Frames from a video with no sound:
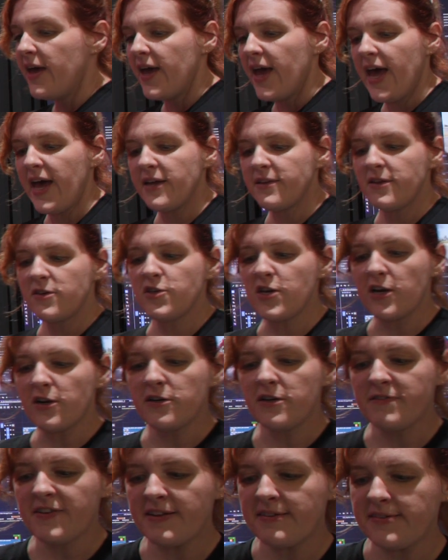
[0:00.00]
And
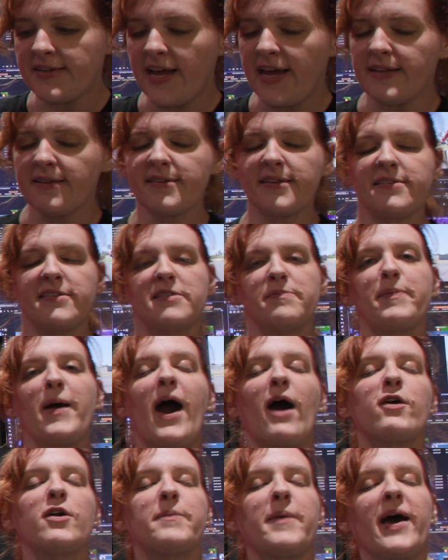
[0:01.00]
Generative Extend, since it's
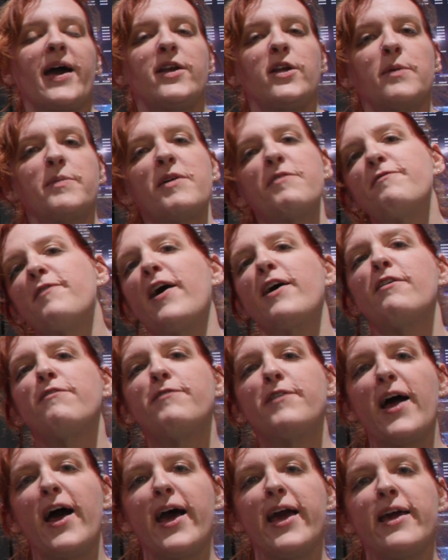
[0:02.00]
powered by Adobe
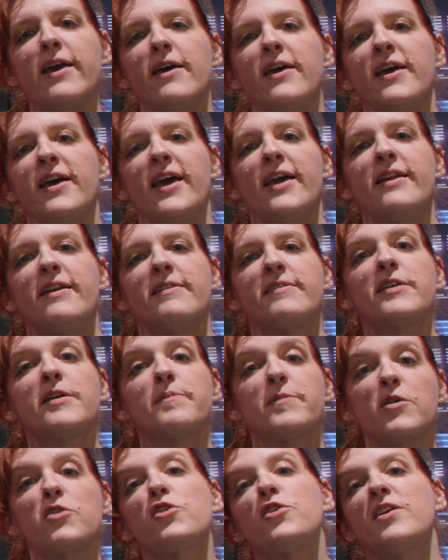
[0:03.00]
Firefly, it is
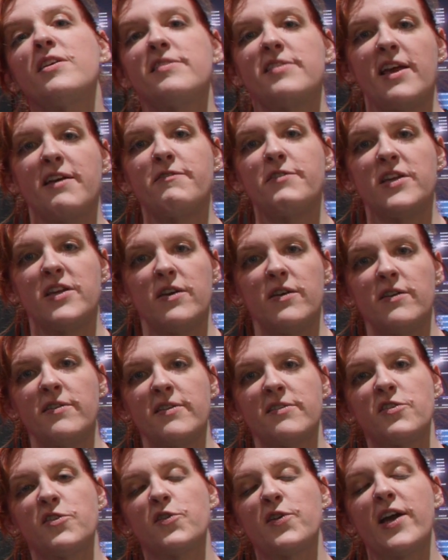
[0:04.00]
commercially safe to use.
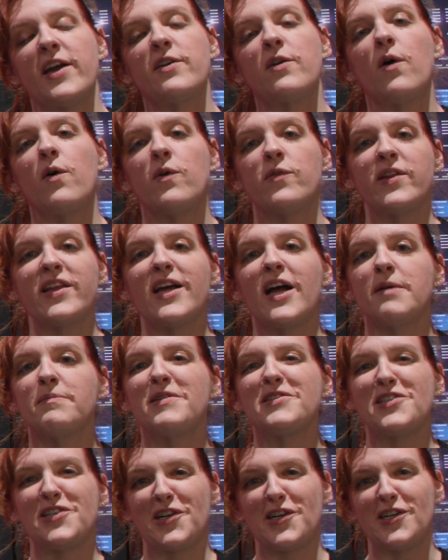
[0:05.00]
It's trained only on
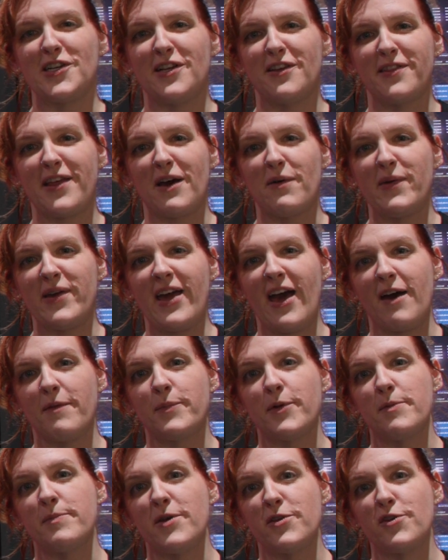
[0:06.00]
material that we have
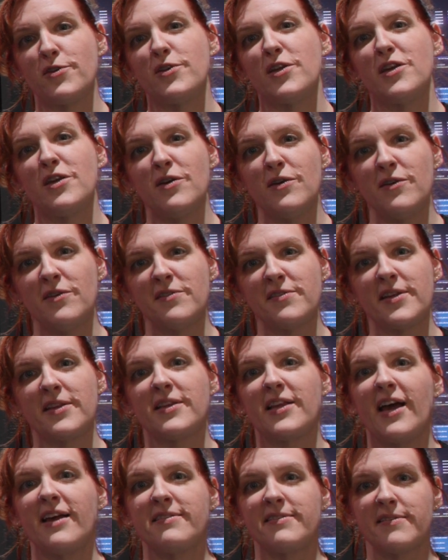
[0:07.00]
permission to use, and
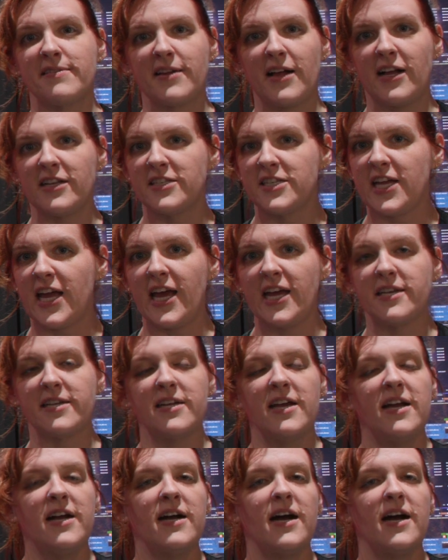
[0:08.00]
licensed content,